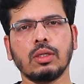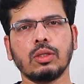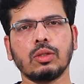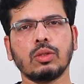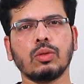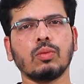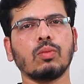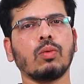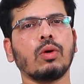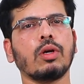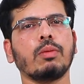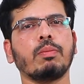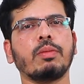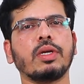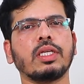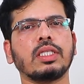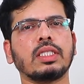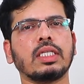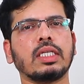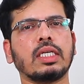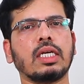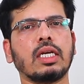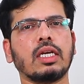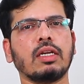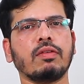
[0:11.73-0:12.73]
So what
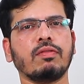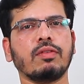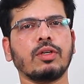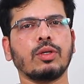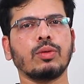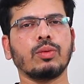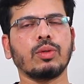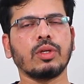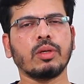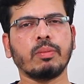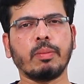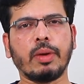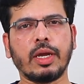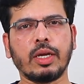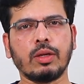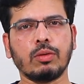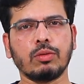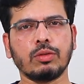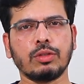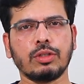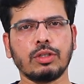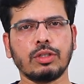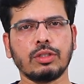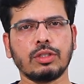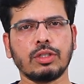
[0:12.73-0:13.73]
basically we do in
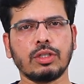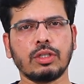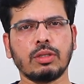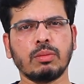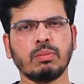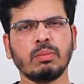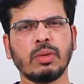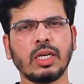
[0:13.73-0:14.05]
microsurgery?